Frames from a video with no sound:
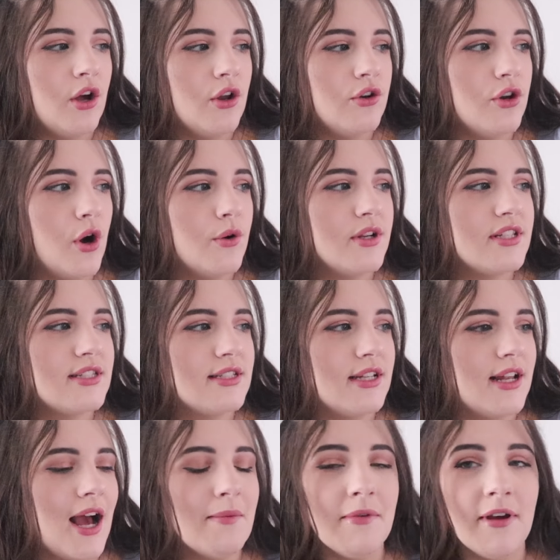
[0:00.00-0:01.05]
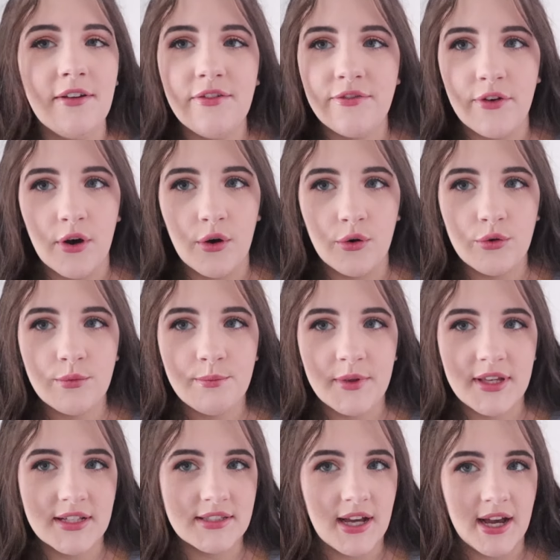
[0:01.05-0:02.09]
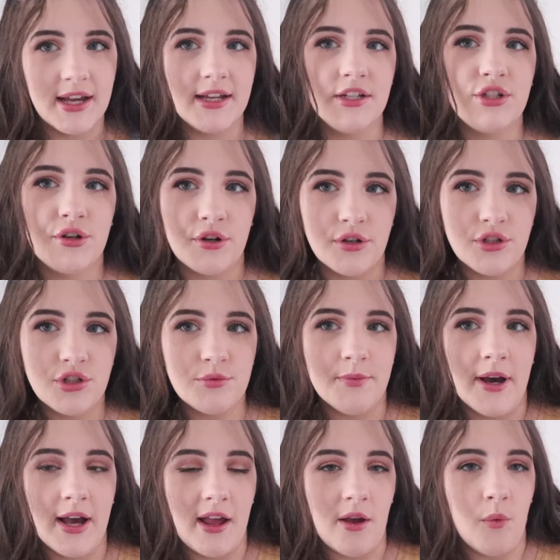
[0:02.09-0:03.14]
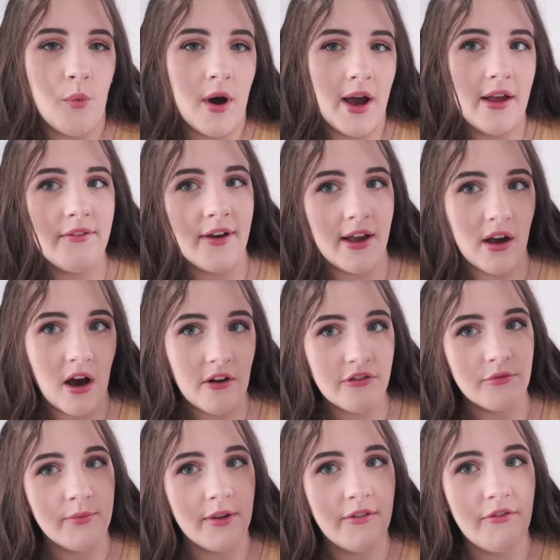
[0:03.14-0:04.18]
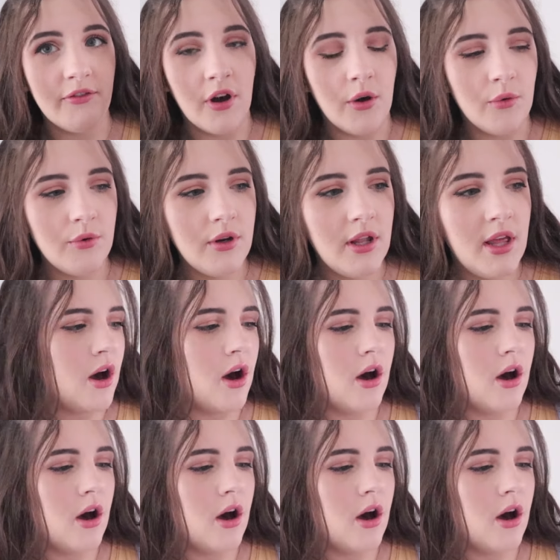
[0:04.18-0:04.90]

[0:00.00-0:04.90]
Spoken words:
noticed it on my phone because I turned my Wi-Fi off of my phone